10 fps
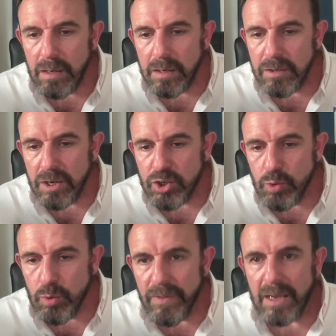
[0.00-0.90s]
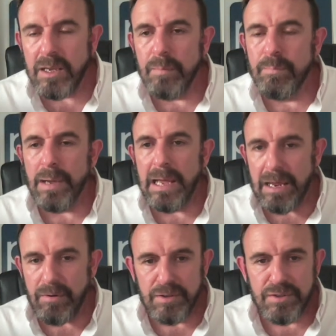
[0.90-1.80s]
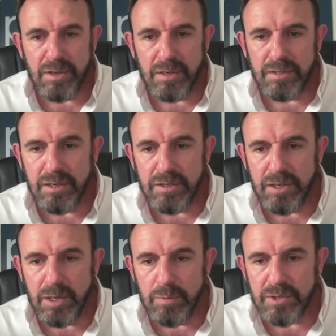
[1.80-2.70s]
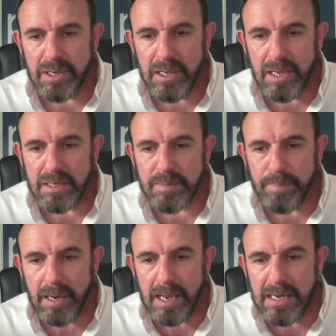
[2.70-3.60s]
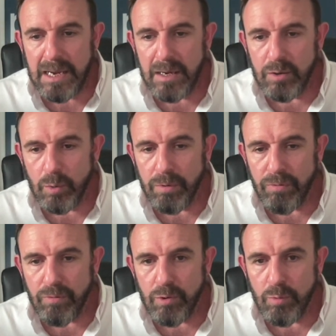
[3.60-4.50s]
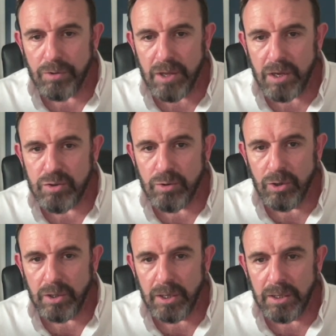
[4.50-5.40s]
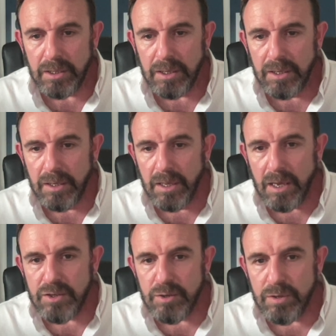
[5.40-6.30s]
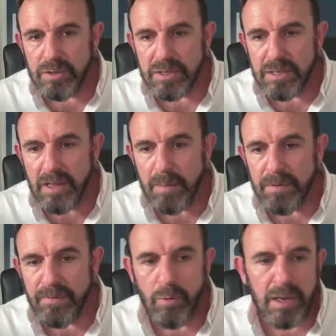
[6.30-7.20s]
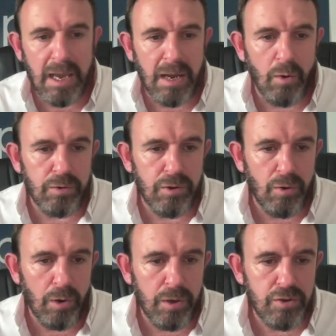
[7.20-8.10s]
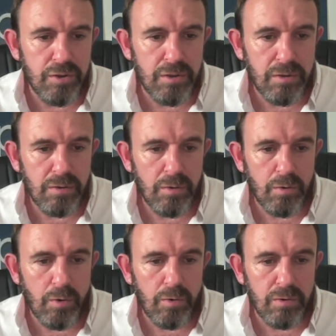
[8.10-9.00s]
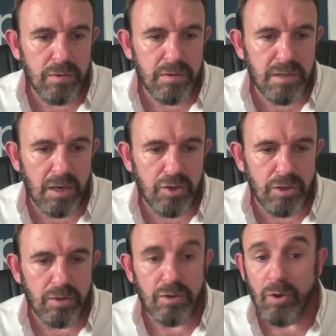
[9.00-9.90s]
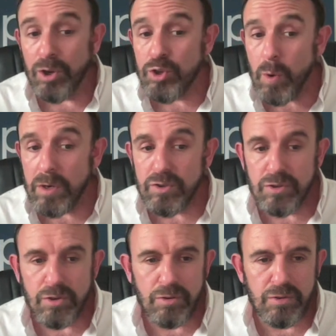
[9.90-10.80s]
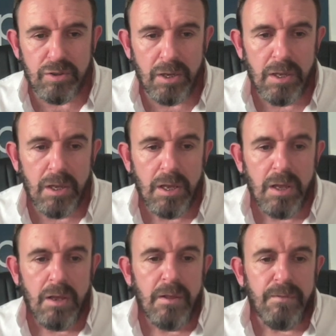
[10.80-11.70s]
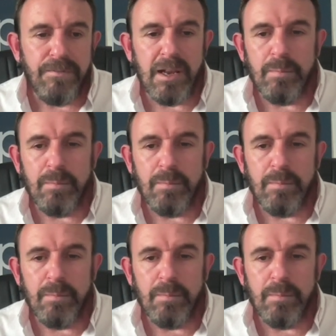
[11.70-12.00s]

just doing that comparison, continuously explaining, going through what that should look like, as you can see there, before again onto the knowledge section, knowledge questions I should say. Final